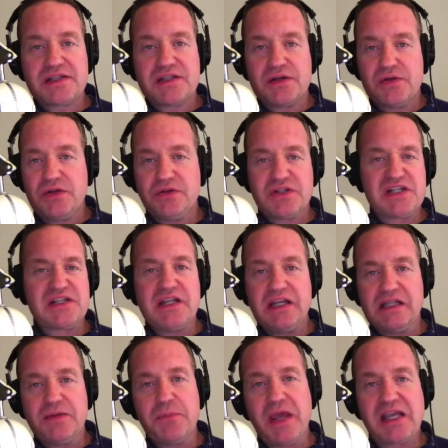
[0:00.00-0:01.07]
So you'll just
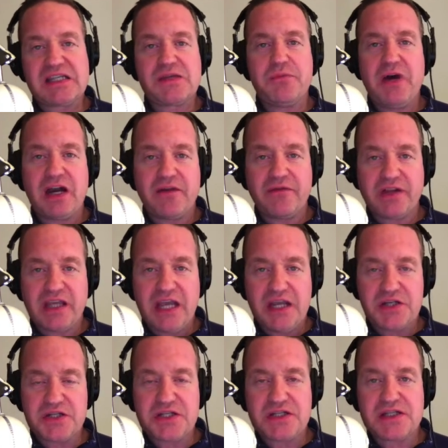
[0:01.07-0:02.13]
need to make some
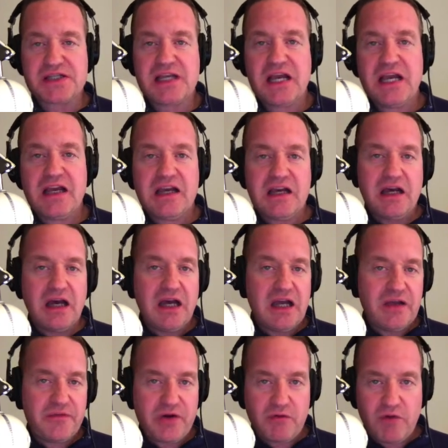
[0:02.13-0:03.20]
modifications
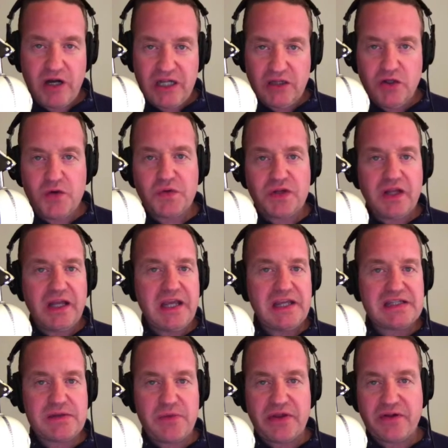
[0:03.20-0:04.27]
if you're running it
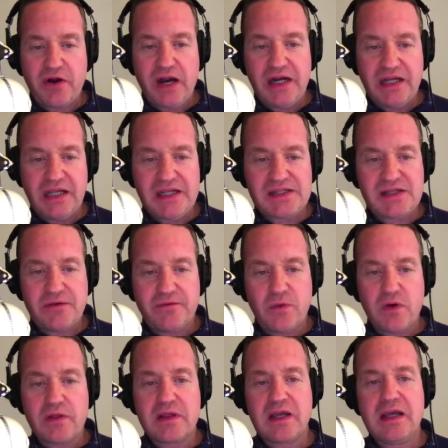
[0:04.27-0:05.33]
locally, some other IDE, so forth.